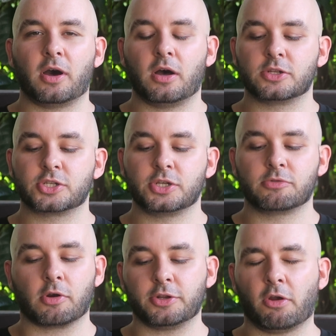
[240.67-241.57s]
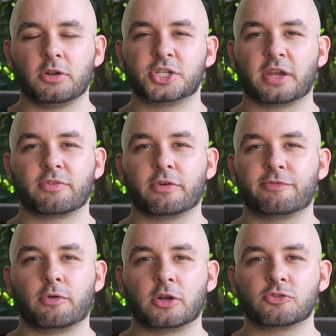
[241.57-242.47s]
baht, so you're only shaving
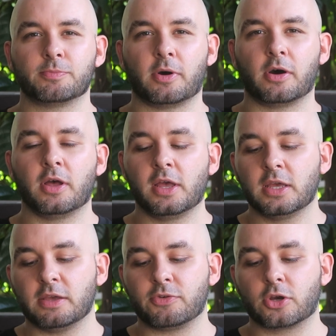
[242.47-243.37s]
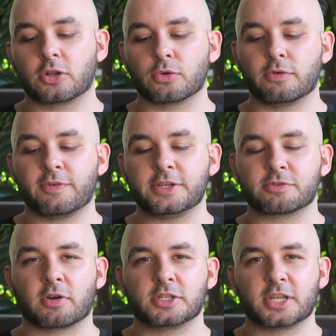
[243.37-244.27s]
off 400 baht. If you're going to do a
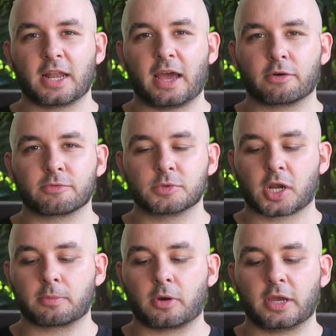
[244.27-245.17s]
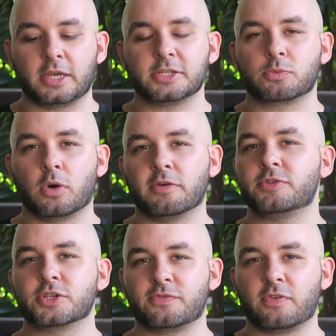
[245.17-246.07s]
visa run to Laos from Chiang Mai, it's
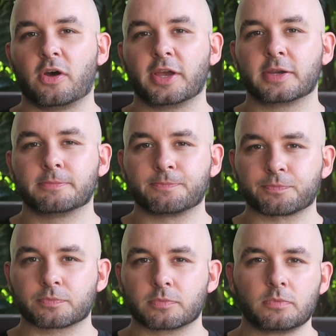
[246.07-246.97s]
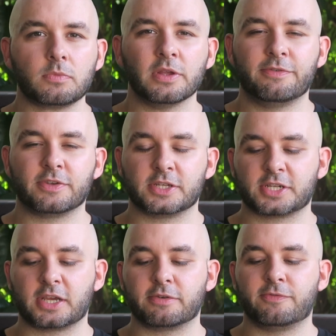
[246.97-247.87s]
worth just flying for the
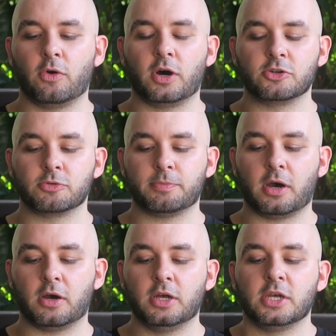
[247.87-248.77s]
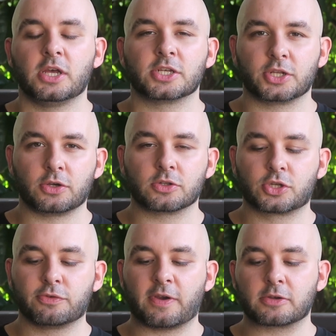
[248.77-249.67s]
sake of 400 baht. So you've got
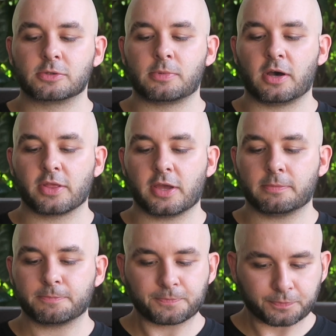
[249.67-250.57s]
2,000 baht there.